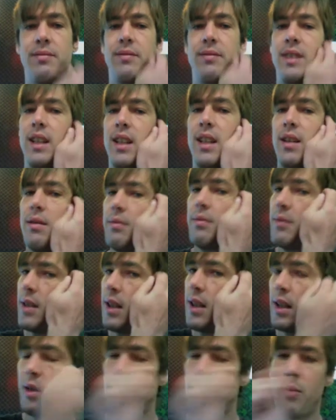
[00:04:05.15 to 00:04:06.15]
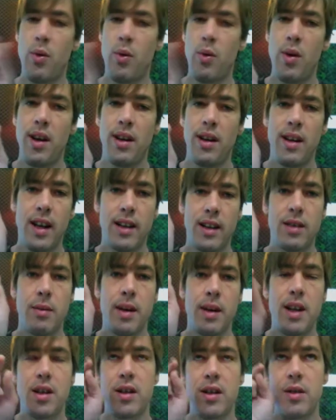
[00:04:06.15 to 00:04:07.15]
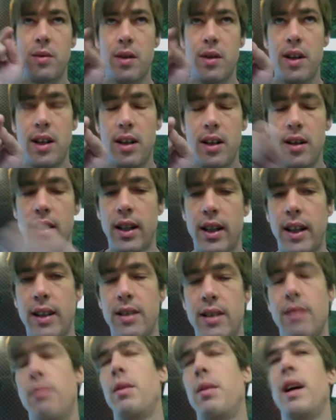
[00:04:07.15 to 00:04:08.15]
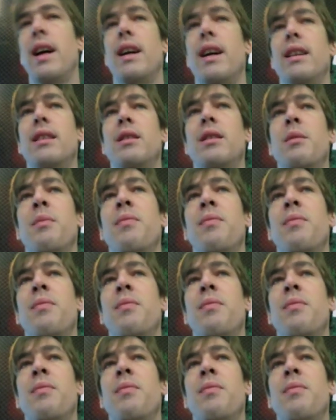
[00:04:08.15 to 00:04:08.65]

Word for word: You know, a little point and exclamation is where he clicks and bans.